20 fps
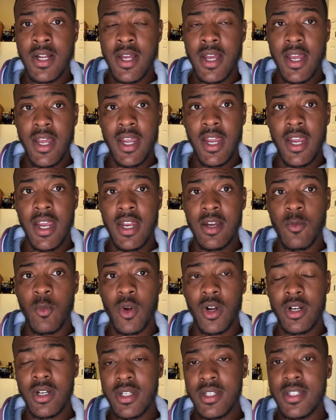and we're
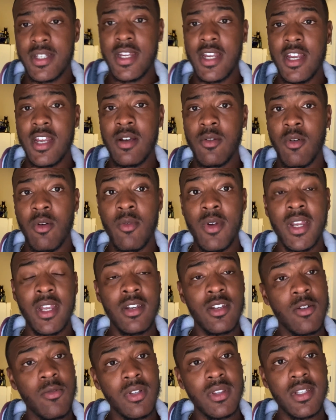gonna see what we can
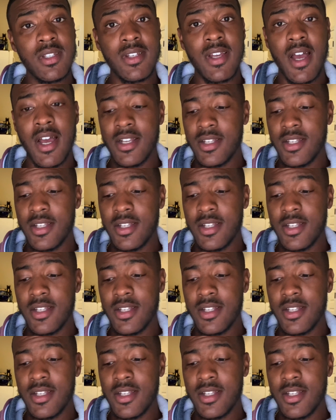do with this, guys.